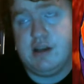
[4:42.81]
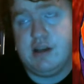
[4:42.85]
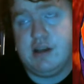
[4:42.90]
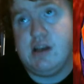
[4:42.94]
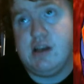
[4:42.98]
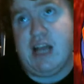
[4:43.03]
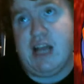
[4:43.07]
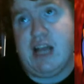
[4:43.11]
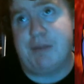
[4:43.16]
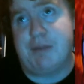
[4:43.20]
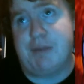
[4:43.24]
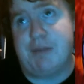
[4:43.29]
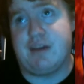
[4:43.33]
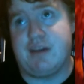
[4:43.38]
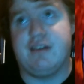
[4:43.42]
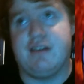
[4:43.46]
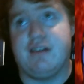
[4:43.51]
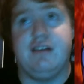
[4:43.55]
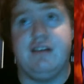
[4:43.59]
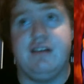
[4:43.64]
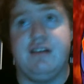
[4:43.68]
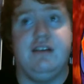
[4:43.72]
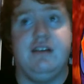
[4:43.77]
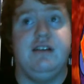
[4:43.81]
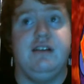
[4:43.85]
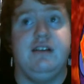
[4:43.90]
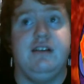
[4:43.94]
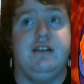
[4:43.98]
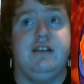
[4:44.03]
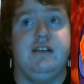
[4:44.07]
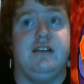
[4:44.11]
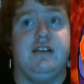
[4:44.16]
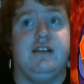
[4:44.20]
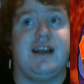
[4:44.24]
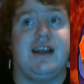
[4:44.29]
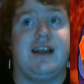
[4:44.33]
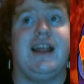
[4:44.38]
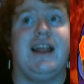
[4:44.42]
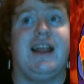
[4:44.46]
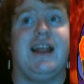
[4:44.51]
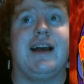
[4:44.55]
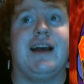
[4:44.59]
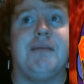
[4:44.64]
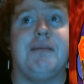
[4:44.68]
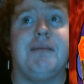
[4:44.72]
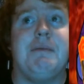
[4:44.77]
I mean,
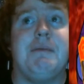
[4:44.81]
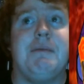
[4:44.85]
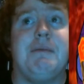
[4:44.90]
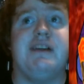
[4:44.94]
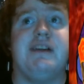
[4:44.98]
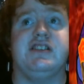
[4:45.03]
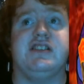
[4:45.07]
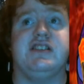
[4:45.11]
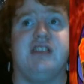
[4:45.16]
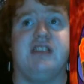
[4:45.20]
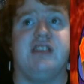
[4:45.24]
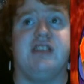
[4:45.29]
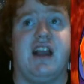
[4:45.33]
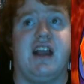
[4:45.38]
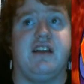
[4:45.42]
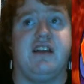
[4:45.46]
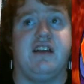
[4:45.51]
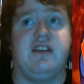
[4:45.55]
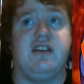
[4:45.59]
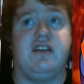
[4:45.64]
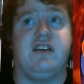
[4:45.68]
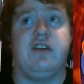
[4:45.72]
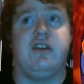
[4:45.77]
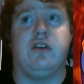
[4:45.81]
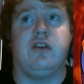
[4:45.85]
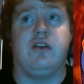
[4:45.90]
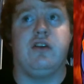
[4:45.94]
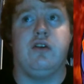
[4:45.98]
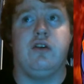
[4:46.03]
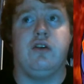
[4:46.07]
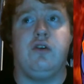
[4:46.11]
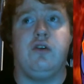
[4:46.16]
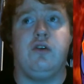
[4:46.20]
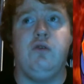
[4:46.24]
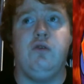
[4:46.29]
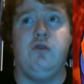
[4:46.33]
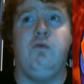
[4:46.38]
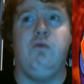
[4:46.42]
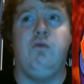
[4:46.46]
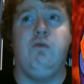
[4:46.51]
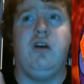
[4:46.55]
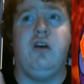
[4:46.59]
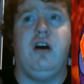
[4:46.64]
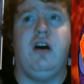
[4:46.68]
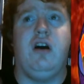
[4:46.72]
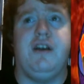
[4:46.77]
imagine that. You were
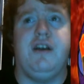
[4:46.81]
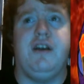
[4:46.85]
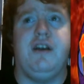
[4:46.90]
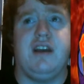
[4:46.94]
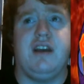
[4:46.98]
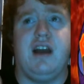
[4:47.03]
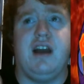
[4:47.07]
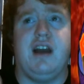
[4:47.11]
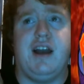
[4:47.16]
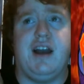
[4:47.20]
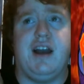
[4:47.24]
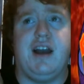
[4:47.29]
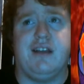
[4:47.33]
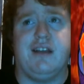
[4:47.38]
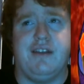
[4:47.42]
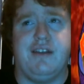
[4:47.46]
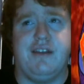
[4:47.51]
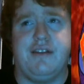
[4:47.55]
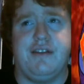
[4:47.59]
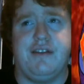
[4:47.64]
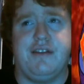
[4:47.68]
on an island.